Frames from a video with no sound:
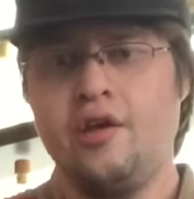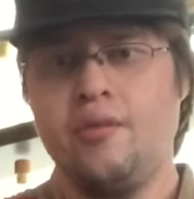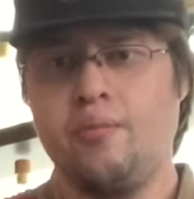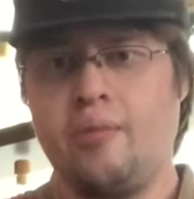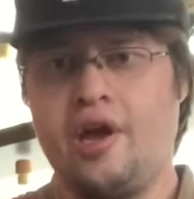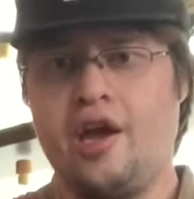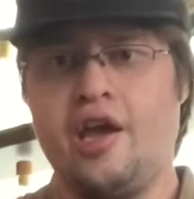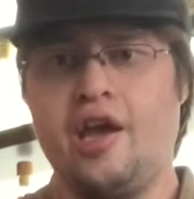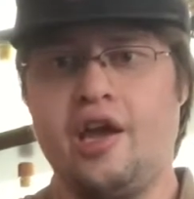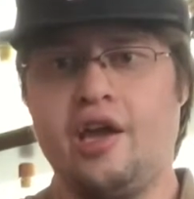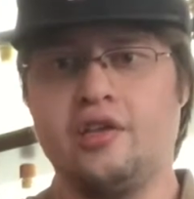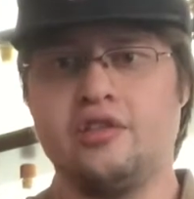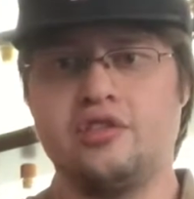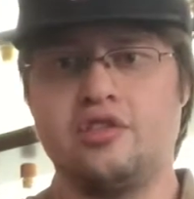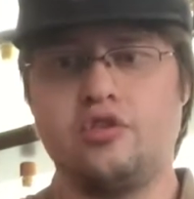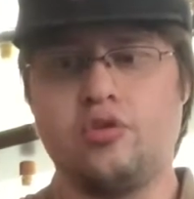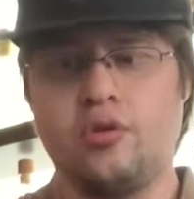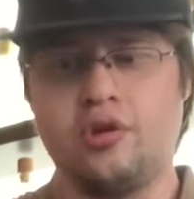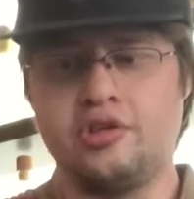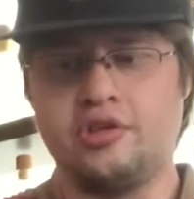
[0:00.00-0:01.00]
my hands
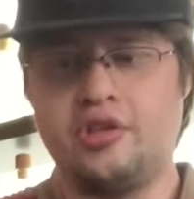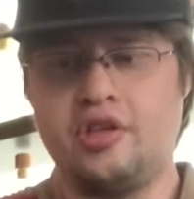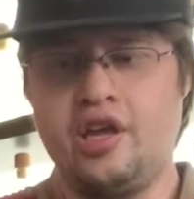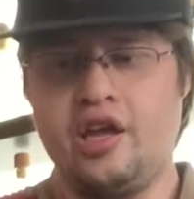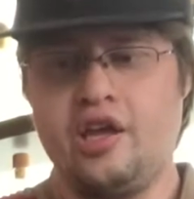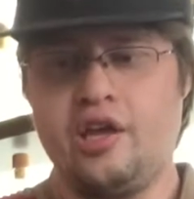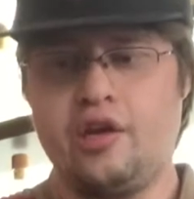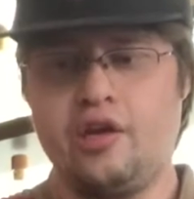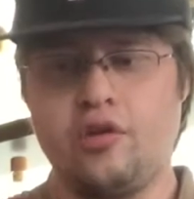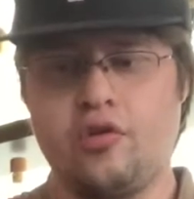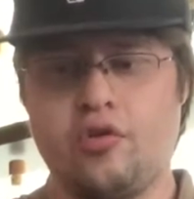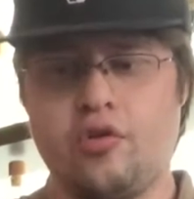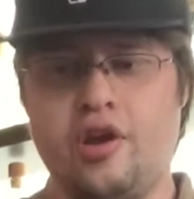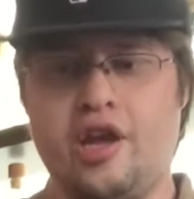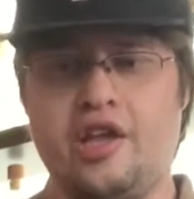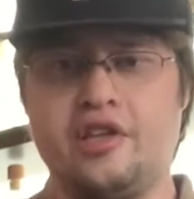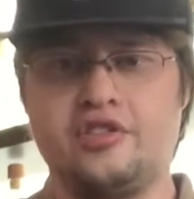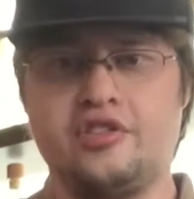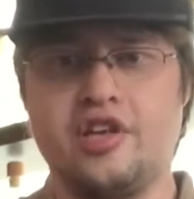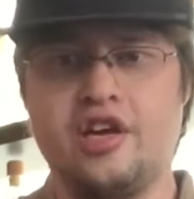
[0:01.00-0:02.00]
towards the
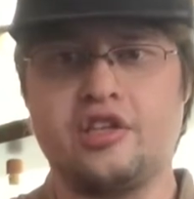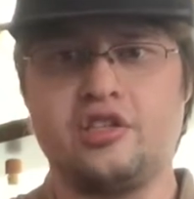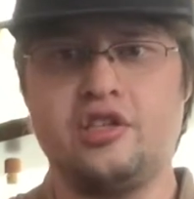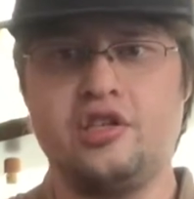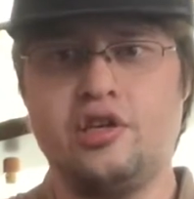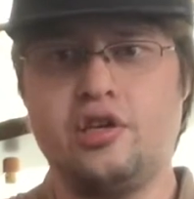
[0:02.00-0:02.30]
grenade section